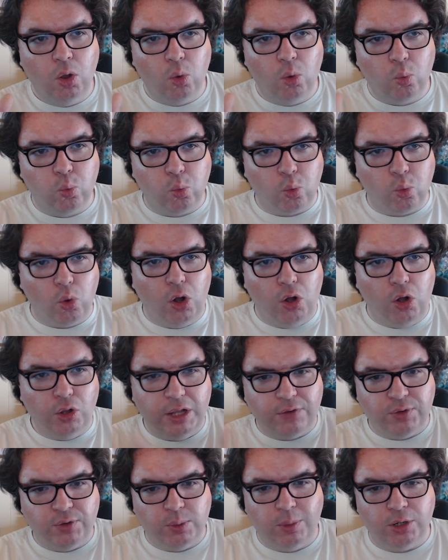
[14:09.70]
roll
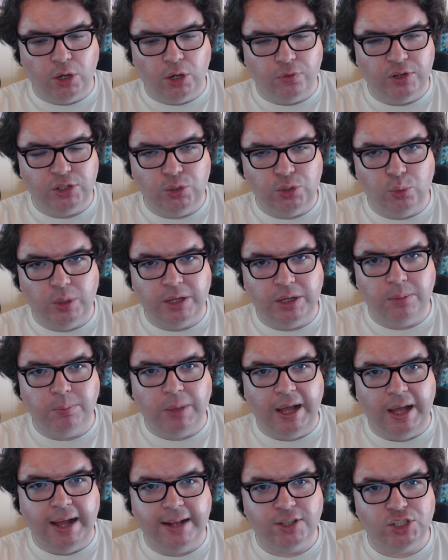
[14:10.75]
everyone over to a
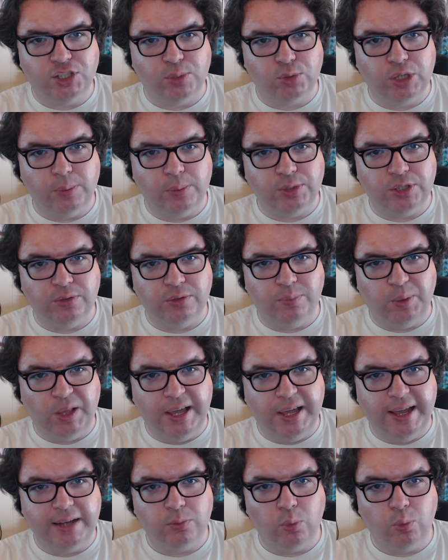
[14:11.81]
combined subscription
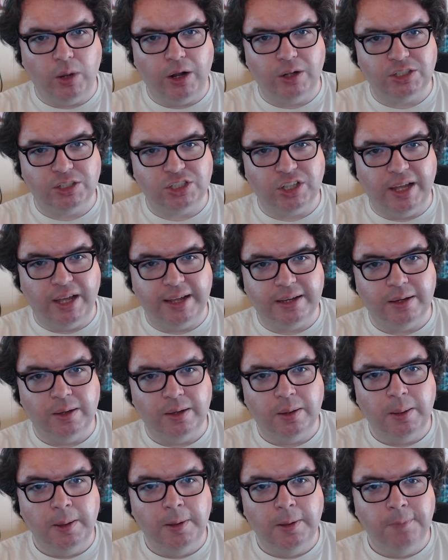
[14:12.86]
plan where it's like
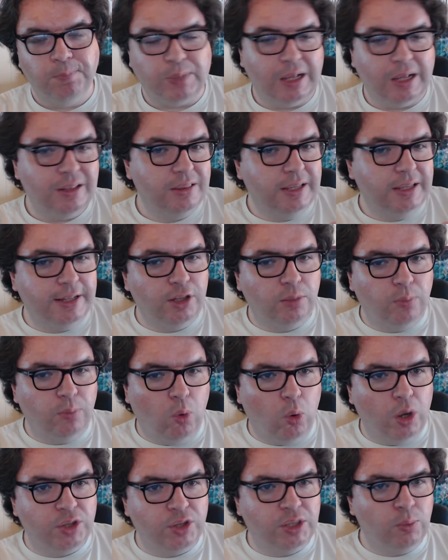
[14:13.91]
a little
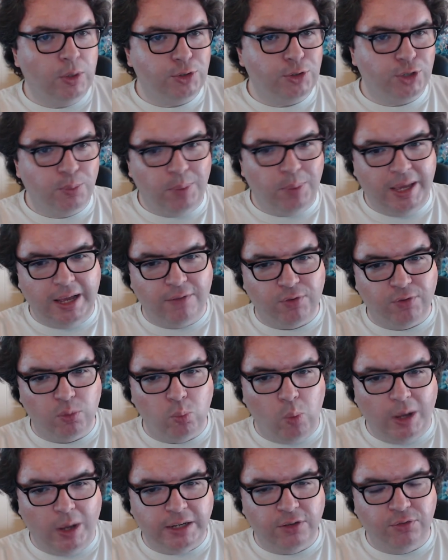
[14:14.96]
more than what you're paying for
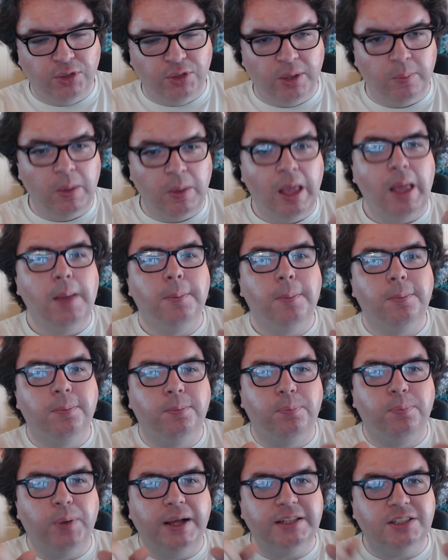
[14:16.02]
one of them
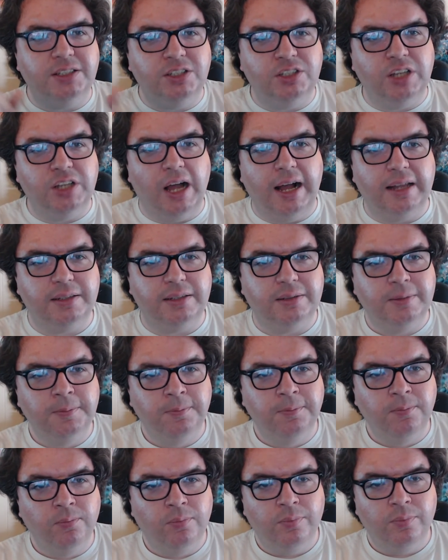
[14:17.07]
but not
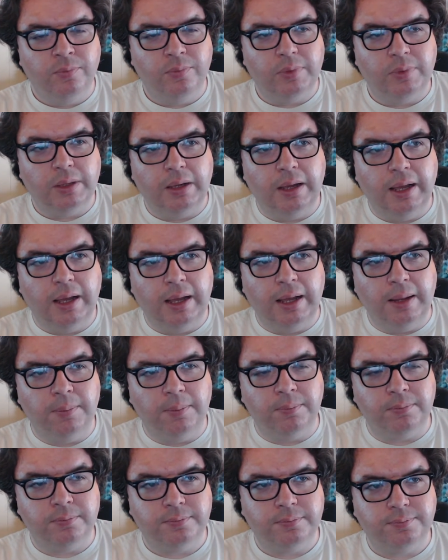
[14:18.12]
um,